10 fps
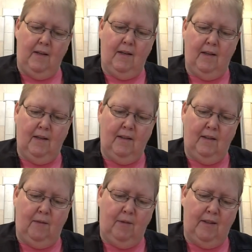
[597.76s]
And
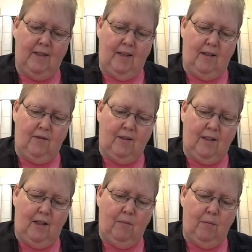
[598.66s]
let me see, I'll
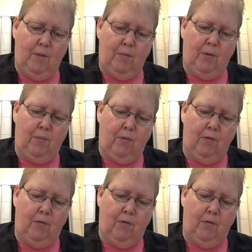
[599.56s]
stamp my purple.